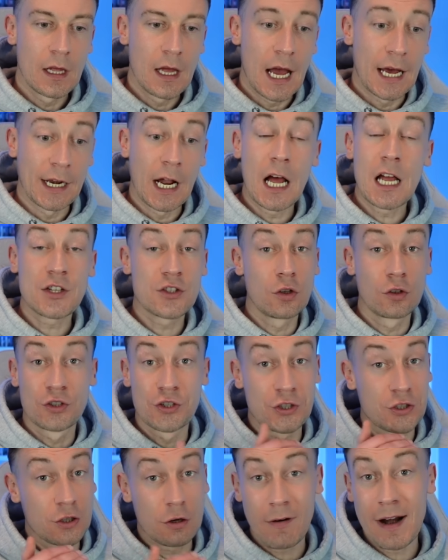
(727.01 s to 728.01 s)
And Arsenal
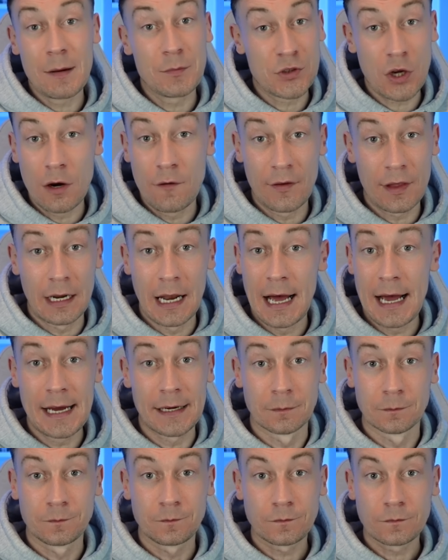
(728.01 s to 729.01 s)
just scraped over the
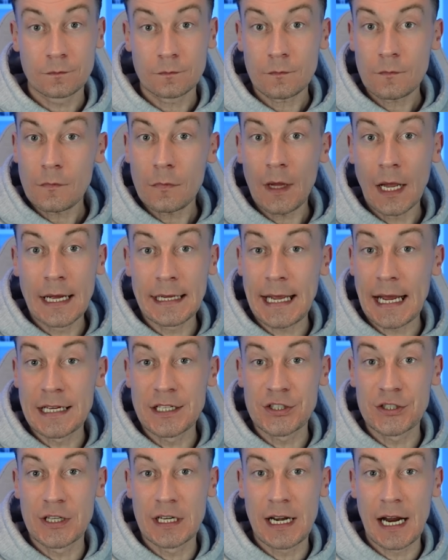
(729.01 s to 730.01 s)
line
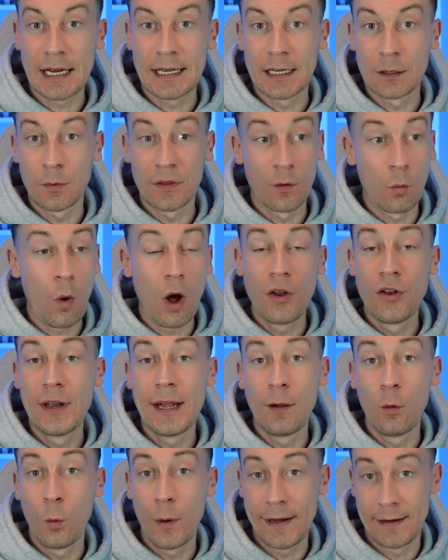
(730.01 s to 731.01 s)
against United with a
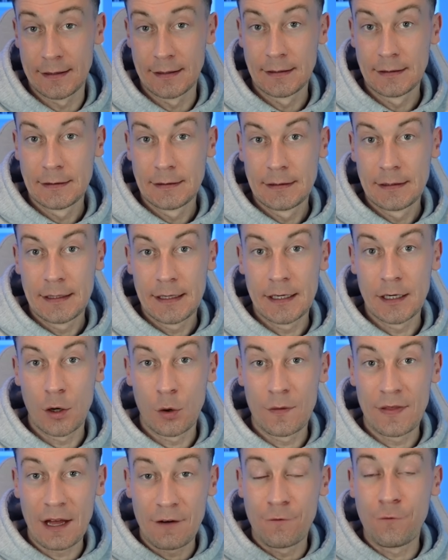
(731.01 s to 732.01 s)
1-0 win. You
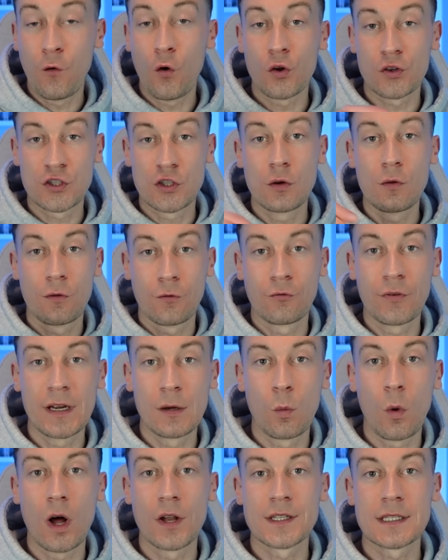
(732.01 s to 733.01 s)
know, in that
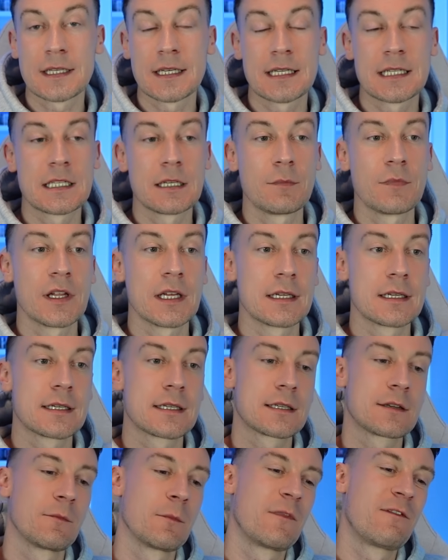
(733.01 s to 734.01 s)
4-2-3-1 system
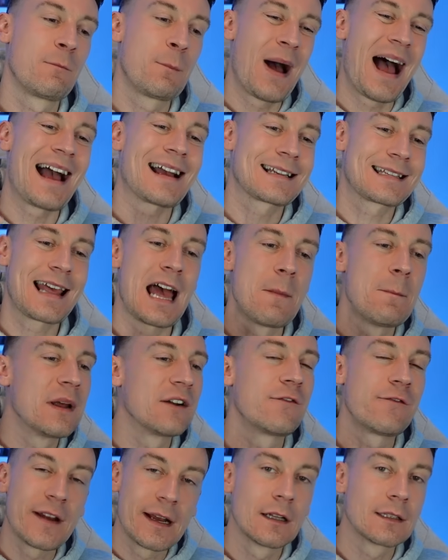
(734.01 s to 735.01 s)
that packs their
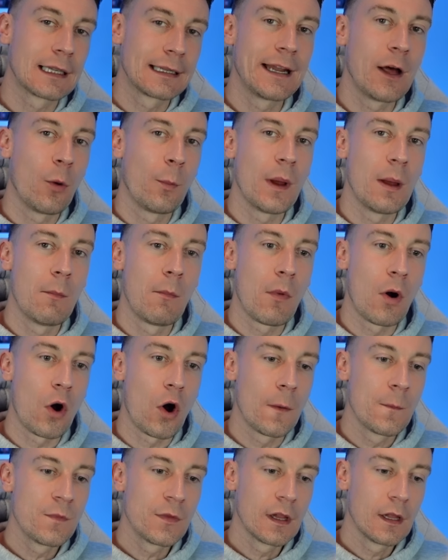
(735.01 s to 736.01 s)
midfield a little bit
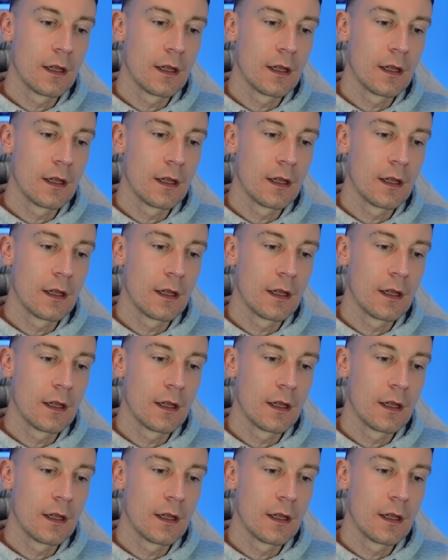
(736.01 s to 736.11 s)
more